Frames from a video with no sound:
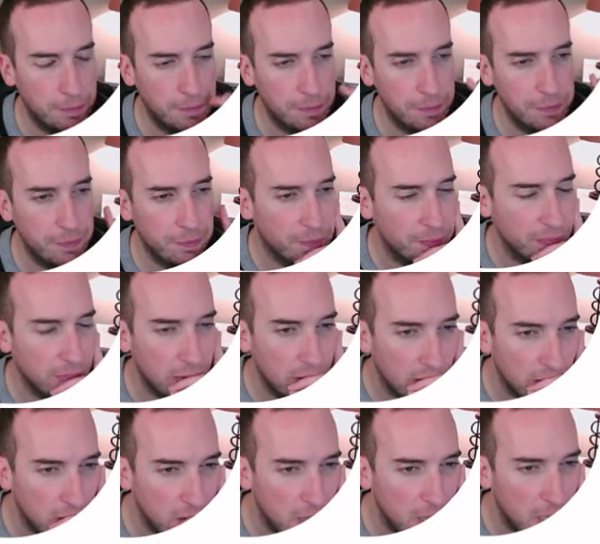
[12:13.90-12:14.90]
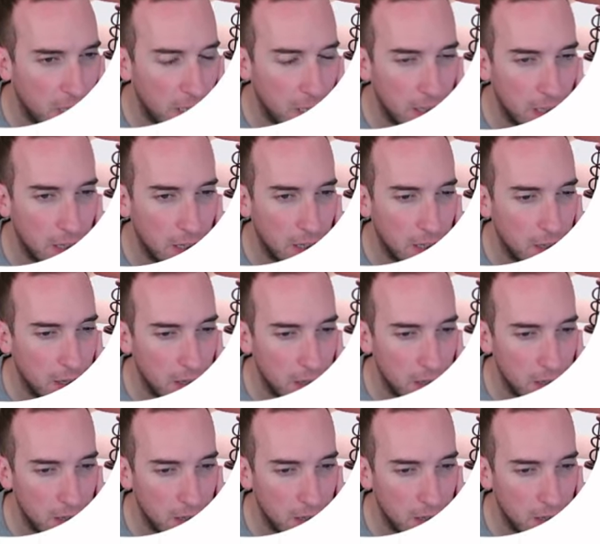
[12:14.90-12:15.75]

Nobody speaks.